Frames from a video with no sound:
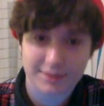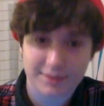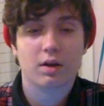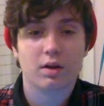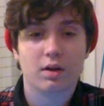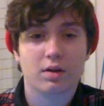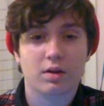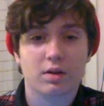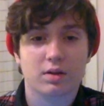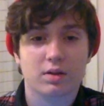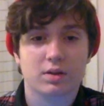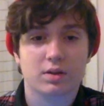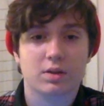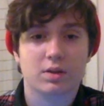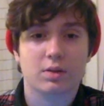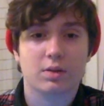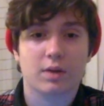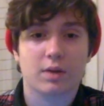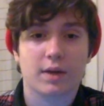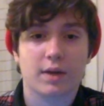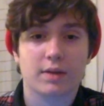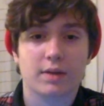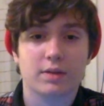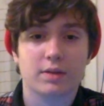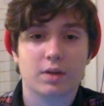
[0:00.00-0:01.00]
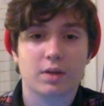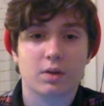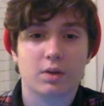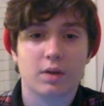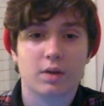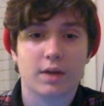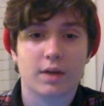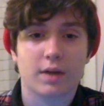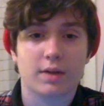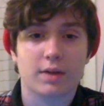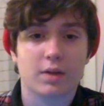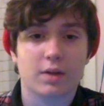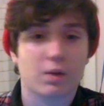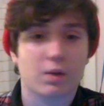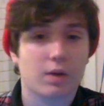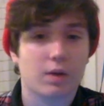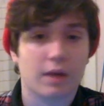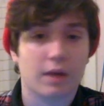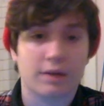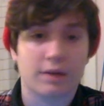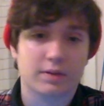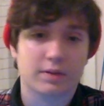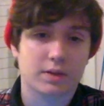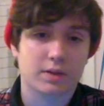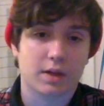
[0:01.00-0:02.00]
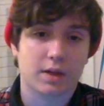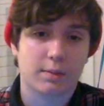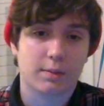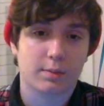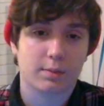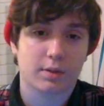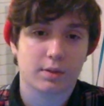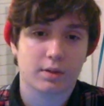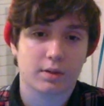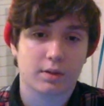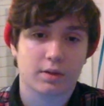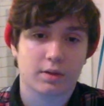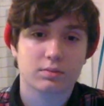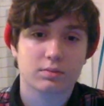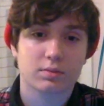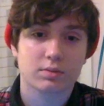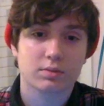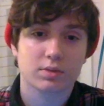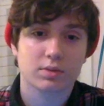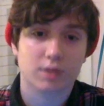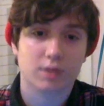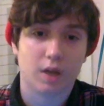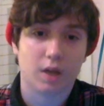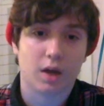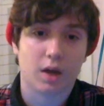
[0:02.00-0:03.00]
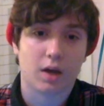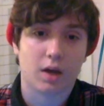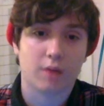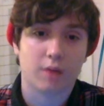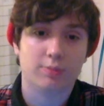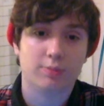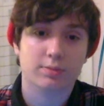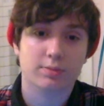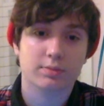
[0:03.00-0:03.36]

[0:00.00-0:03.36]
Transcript: Also, I don't have a Tumblr. Stop.